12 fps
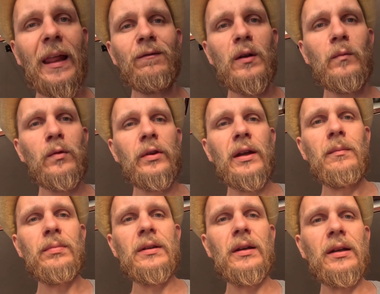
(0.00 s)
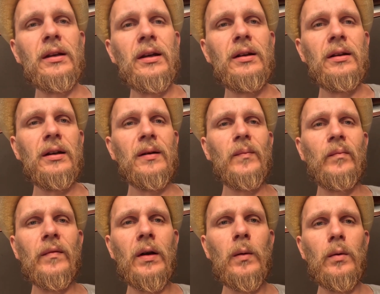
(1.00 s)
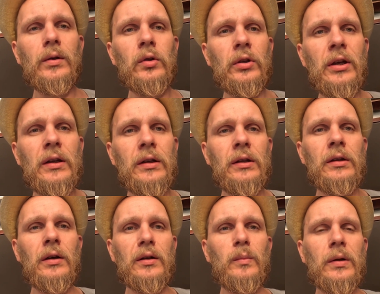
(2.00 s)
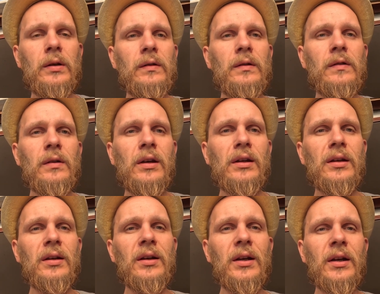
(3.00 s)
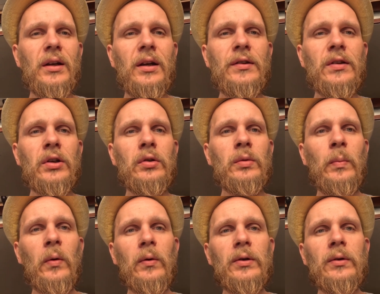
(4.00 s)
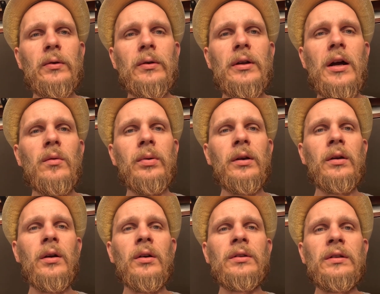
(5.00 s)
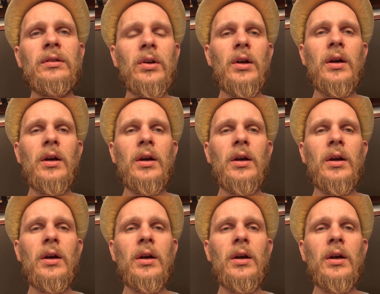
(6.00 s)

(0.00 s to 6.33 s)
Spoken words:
eventful day, but then again, I want to get it done because it's a good point to do it now, because